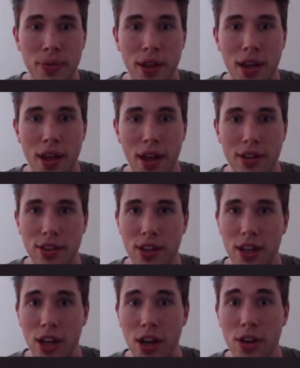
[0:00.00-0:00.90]
And so there
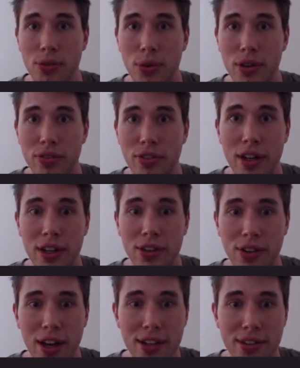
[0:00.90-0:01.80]
you go. We've
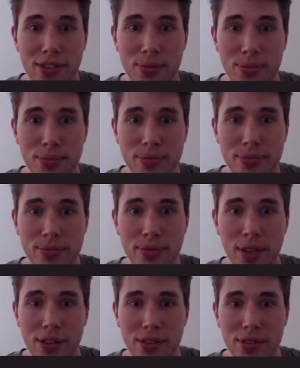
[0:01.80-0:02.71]
created some
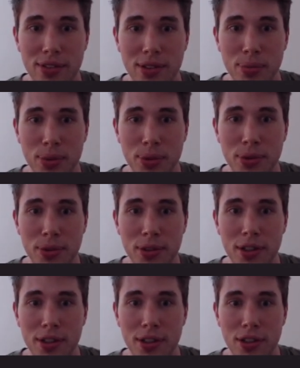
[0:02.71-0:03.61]
nice and simple
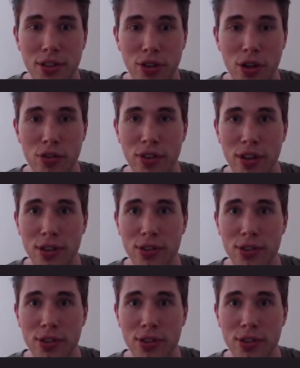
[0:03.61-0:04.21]
flow fields